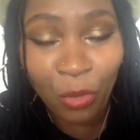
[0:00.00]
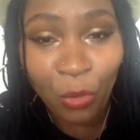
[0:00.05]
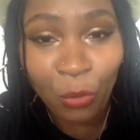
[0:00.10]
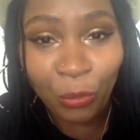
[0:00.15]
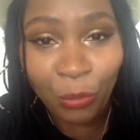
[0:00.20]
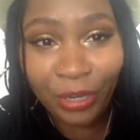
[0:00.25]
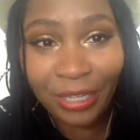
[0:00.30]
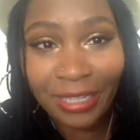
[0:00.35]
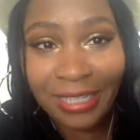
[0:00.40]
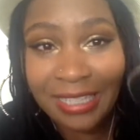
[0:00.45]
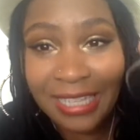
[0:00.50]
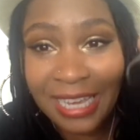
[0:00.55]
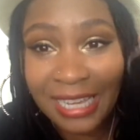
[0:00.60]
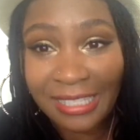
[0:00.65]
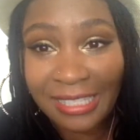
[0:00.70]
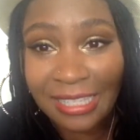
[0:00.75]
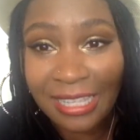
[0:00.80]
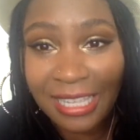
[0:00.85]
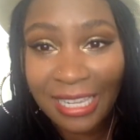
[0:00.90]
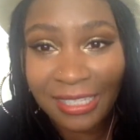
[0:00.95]
We're going to
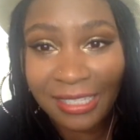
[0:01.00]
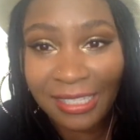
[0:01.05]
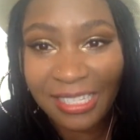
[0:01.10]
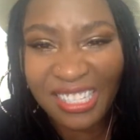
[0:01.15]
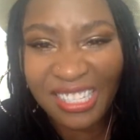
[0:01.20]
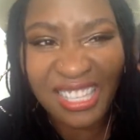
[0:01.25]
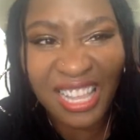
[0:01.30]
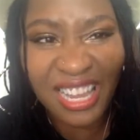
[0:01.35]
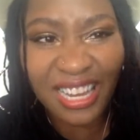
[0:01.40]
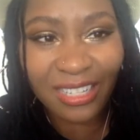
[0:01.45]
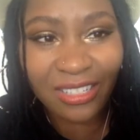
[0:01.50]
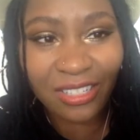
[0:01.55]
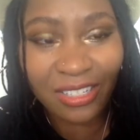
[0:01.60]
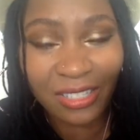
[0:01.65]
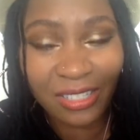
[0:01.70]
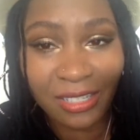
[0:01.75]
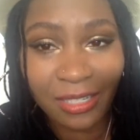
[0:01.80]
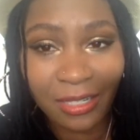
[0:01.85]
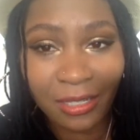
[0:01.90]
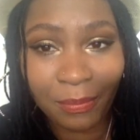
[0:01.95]
test this. It's like it's
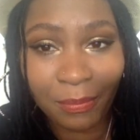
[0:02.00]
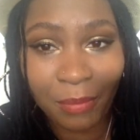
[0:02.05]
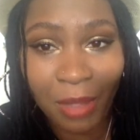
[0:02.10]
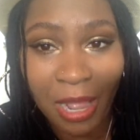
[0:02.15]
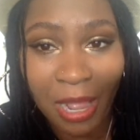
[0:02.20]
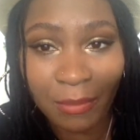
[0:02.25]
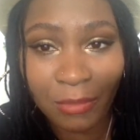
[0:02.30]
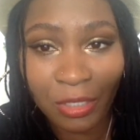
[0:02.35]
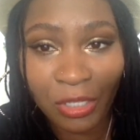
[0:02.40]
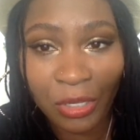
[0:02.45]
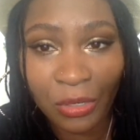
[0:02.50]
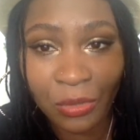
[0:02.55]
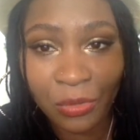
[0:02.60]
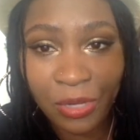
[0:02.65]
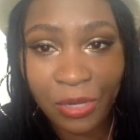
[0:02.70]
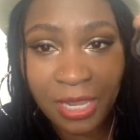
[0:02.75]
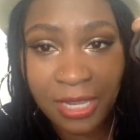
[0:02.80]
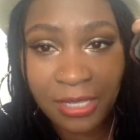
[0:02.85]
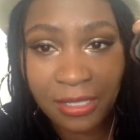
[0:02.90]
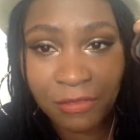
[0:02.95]
just a palm stone.
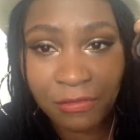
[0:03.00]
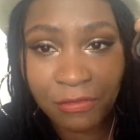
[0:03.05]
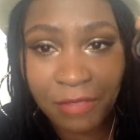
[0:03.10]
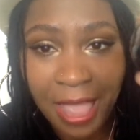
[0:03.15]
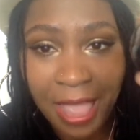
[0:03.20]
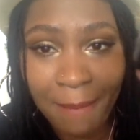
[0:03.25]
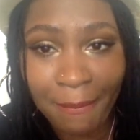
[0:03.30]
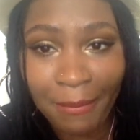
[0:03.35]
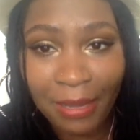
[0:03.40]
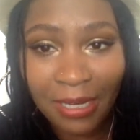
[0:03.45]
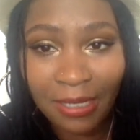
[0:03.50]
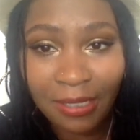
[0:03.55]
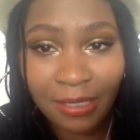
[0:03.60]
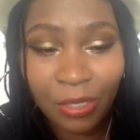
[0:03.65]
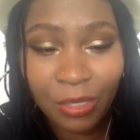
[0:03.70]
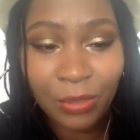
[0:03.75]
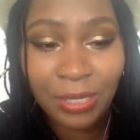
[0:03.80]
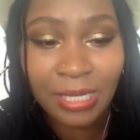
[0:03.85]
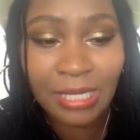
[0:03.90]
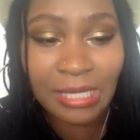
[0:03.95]
It has a flat base
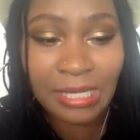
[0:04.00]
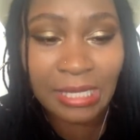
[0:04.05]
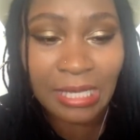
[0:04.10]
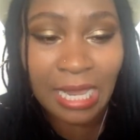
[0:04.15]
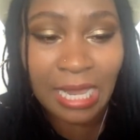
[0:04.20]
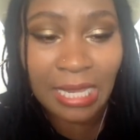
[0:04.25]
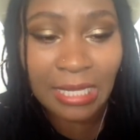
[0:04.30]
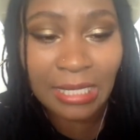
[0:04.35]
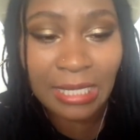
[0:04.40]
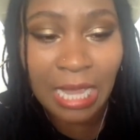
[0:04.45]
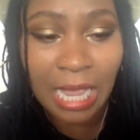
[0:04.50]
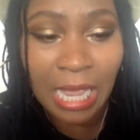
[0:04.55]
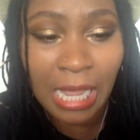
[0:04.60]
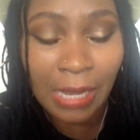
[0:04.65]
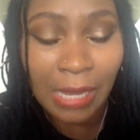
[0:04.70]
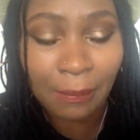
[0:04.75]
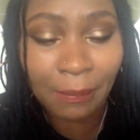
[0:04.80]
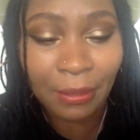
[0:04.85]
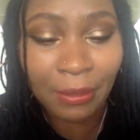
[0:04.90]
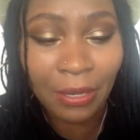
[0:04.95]
so it can stand
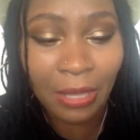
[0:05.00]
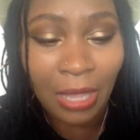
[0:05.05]
up.